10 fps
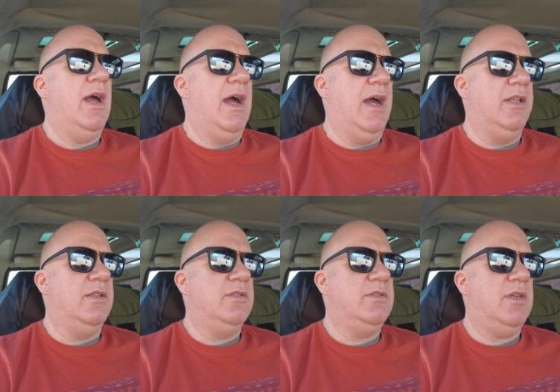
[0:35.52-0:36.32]

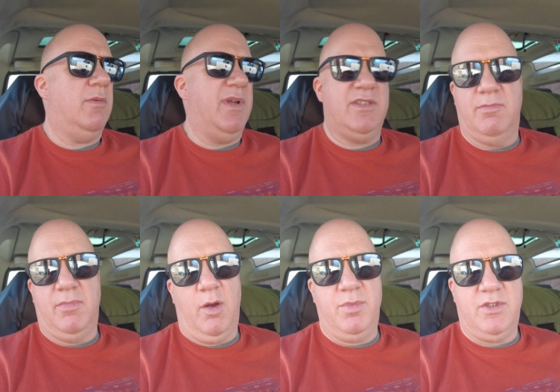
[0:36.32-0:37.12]
and bits and
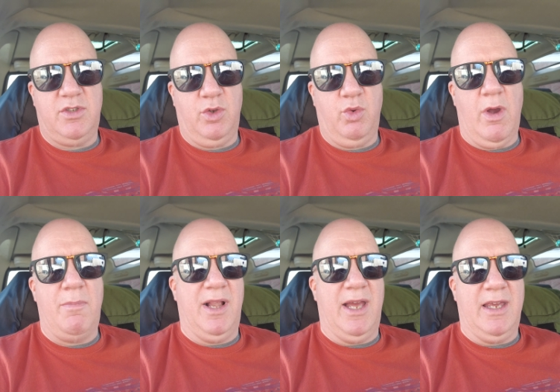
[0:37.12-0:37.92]
bobs to
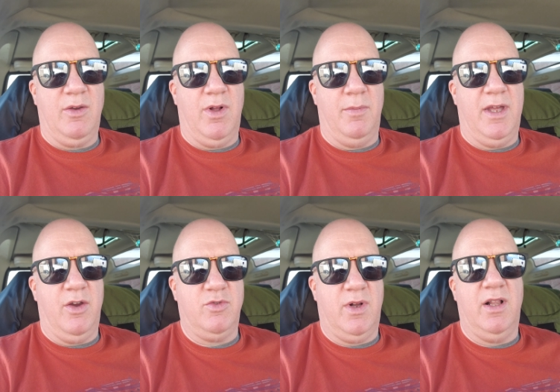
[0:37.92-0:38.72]
play while I'm
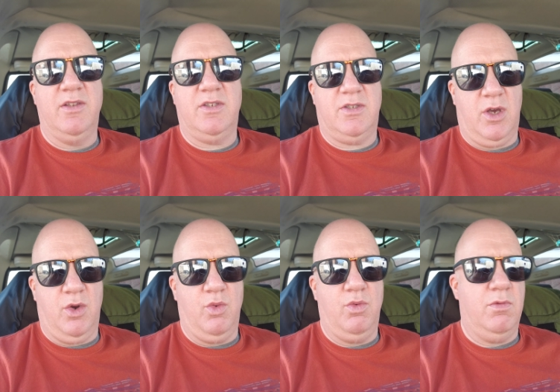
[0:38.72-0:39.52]
there as well.
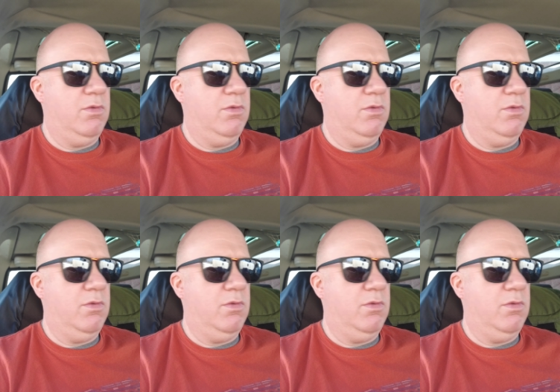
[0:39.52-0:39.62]
So